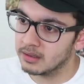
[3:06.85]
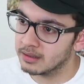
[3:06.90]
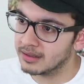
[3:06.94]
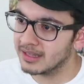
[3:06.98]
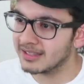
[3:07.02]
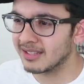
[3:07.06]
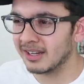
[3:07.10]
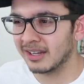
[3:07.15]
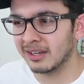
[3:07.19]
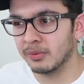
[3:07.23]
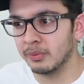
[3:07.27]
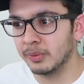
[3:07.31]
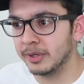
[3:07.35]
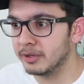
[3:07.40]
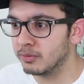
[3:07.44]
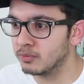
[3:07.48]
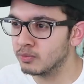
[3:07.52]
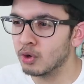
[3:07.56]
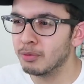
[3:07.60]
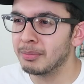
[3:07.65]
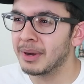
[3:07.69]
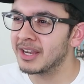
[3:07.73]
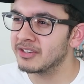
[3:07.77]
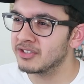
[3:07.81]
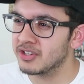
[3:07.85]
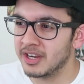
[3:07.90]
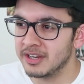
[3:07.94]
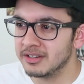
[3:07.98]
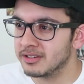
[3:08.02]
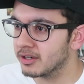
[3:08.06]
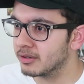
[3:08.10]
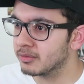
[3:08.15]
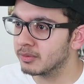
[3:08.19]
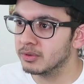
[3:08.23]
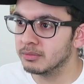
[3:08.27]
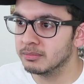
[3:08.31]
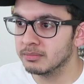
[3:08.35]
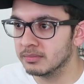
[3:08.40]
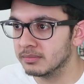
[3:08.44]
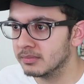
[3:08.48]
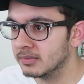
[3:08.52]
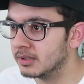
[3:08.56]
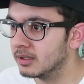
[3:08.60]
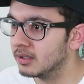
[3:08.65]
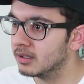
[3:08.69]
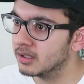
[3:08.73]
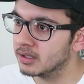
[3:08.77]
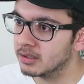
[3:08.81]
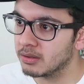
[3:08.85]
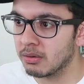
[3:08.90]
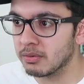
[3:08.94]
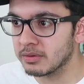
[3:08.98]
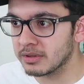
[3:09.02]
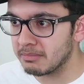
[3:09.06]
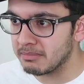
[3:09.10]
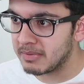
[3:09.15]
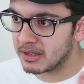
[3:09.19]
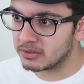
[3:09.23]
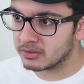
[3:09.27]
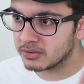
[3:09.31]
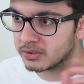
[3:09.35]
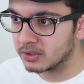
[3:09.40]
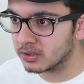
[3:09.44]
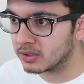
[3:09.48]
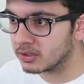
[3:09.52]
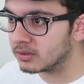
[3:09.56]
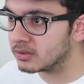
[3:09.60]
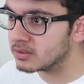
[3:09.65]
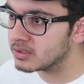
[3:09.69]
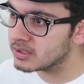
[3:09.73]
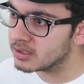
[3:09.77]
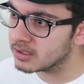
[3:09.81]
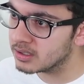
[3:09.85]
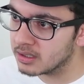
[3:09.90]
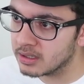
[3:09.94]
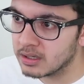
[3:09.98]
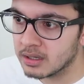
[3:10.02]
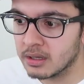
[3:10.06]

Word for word: That's like a weird robot changing room, the one with the metal